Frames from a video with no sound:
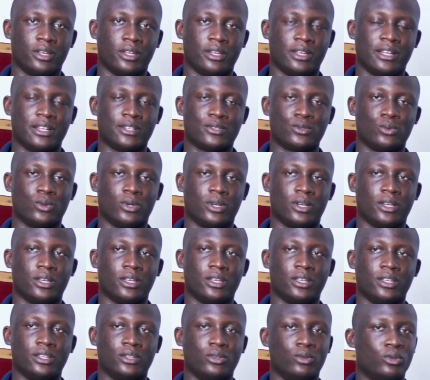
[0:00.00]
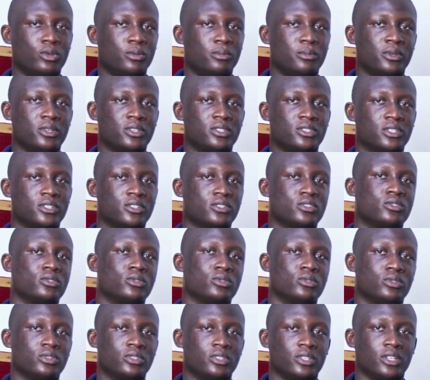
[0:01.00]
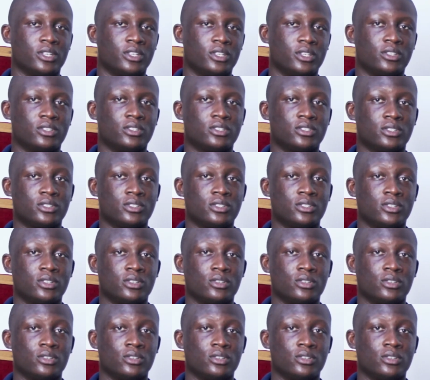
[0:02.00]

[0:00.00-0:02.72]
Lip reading: and that's why it only makes sense to take it